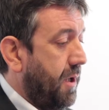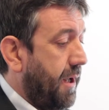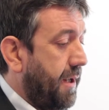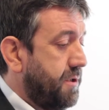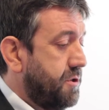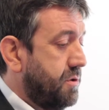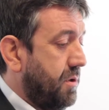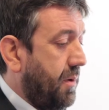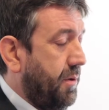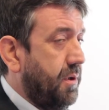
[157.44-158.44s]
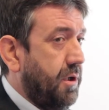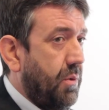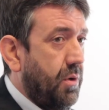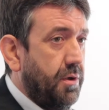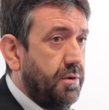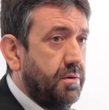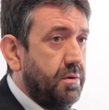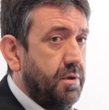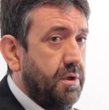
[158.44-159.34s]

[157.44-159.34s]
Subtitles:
And I'm going to go on